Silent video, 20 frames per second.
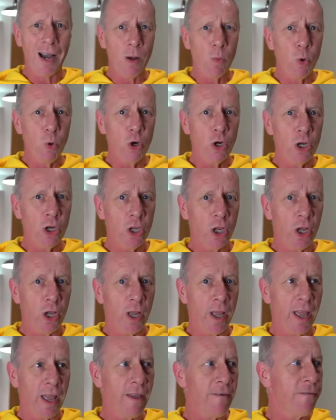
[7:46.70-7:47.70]
I wonder
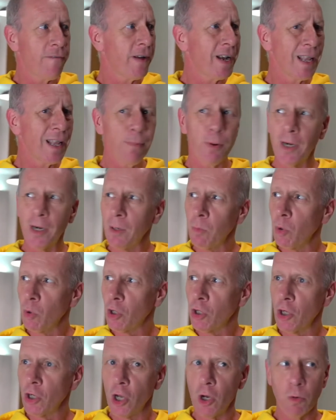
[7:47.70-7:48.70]
if anybody
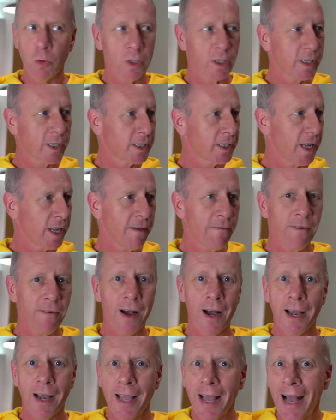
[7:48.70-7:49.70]
would notice if
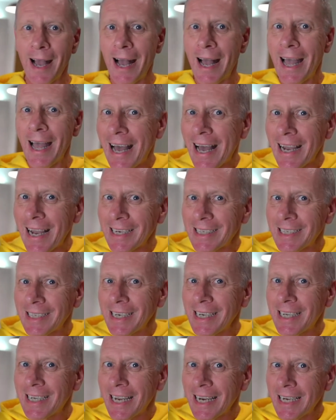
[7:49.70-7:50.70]
I
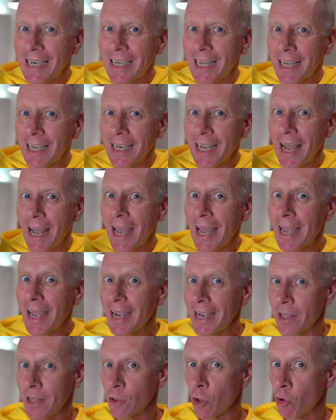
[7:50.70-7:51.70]
accidentally
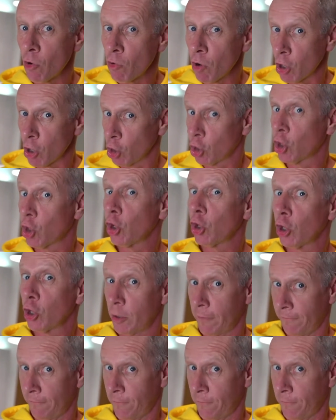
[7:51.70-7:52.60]
ate the wrong coloured